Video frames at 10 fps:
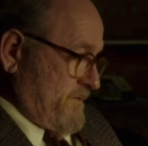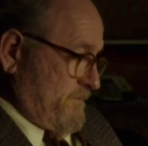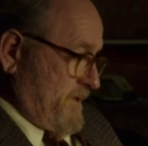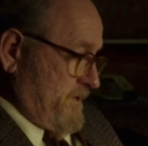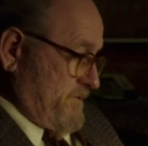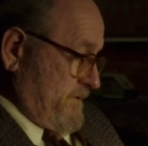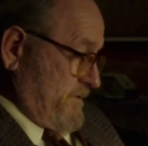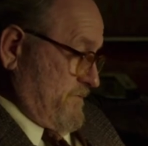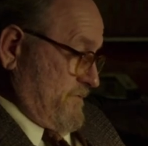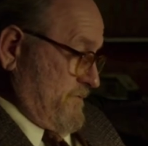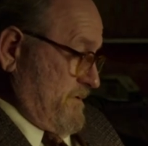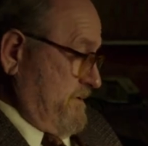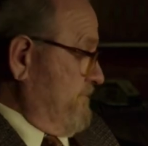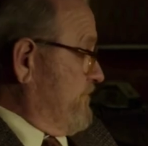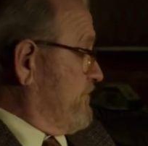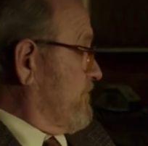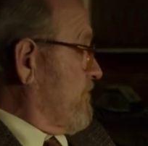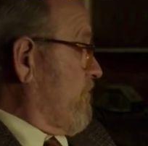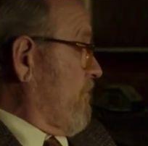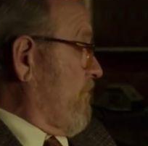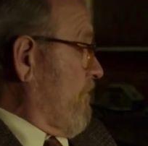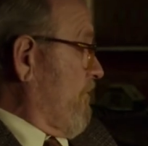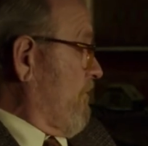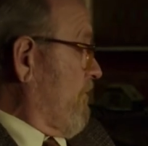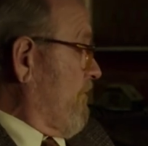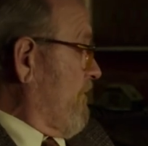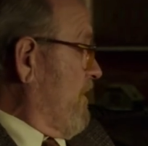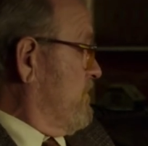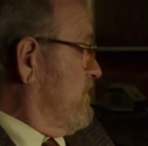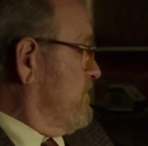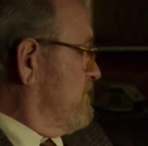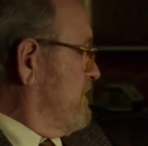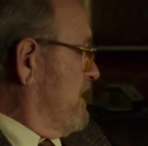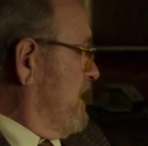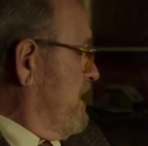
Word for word: His pie is rather sordid. Don't spit